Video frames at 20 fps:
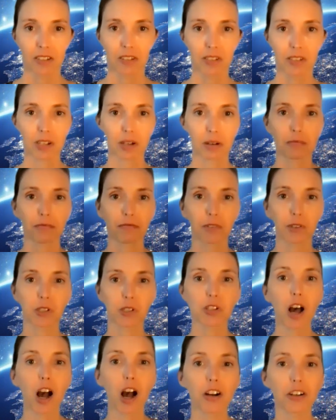So for
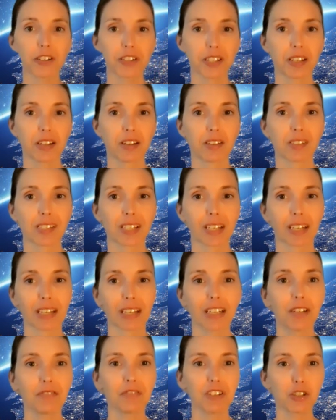Socrates, an
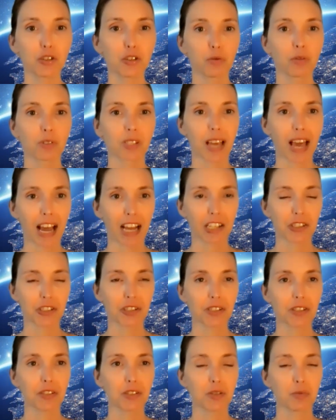individual's
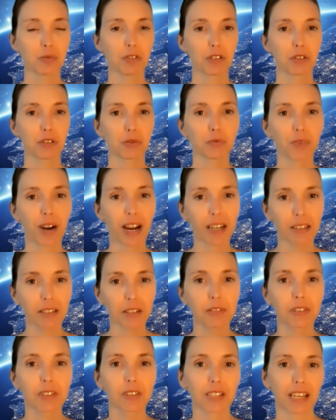actions were
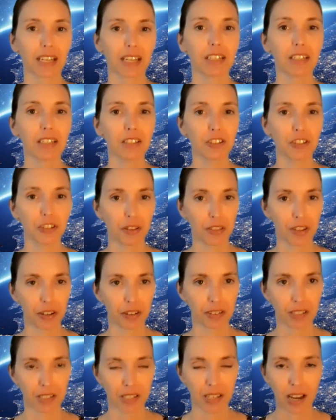directly related to
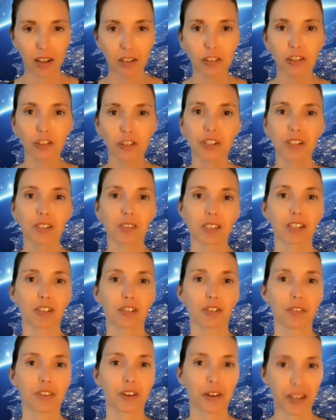their intelligence
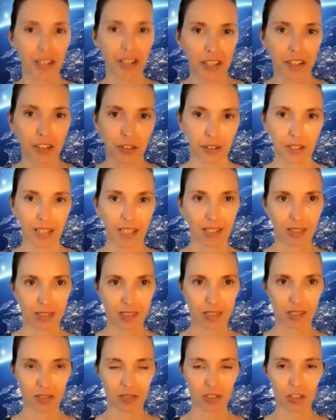and to their
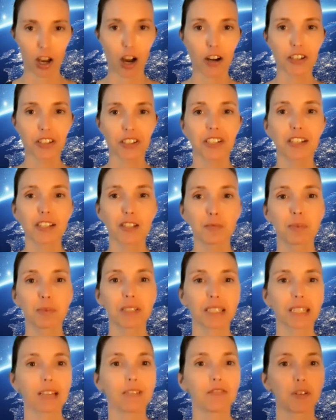ignorance. Socrates
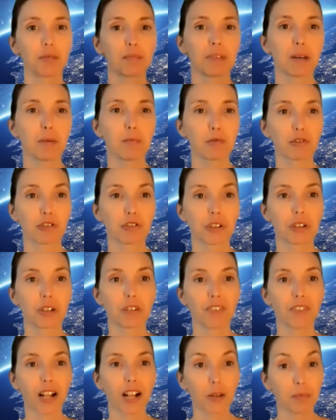believed that people should
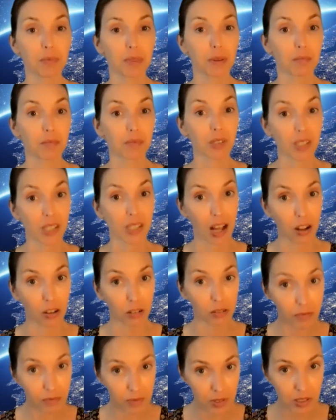develop
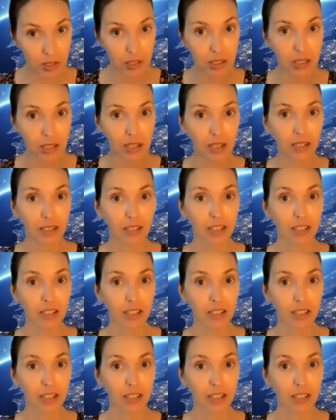themselves